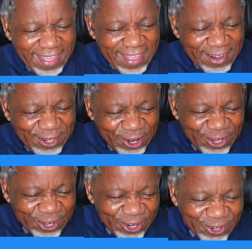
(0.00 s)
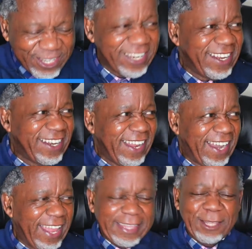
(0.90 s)
Regine,
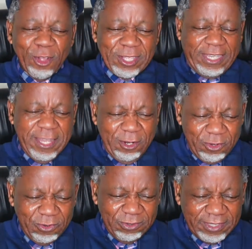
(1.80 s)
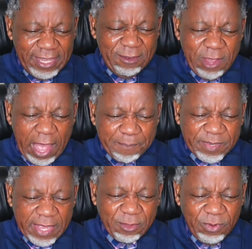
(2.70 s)
let it not kill you. Say you are
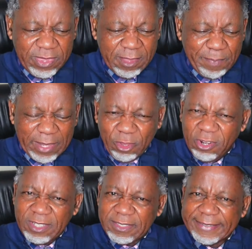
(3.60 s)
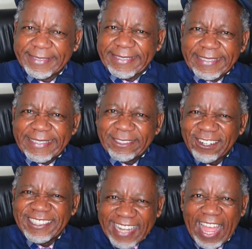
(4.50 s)
upset with it, but don't
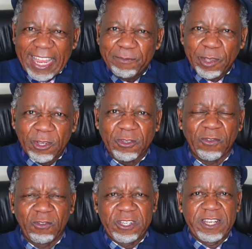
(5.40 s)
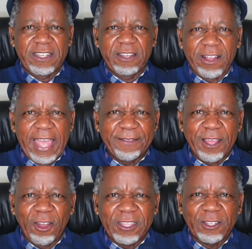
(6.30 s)
die because of load shedding. Okay, the
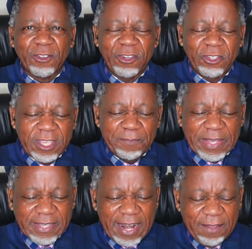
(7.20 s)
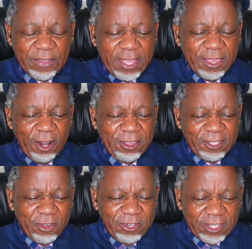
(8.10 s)
Lord is going to keep us alive. The Lord
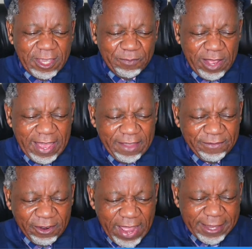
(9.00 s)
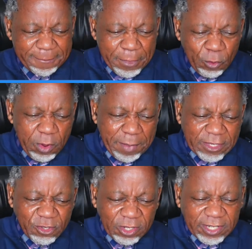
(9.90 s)
is going to keep you alive. All right, we
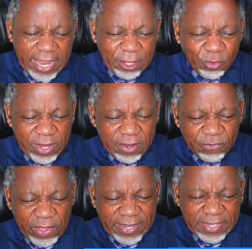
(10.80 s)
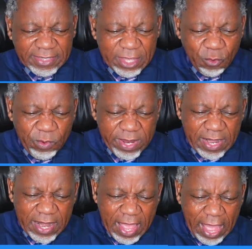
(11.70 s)
must not try to invent the wheel.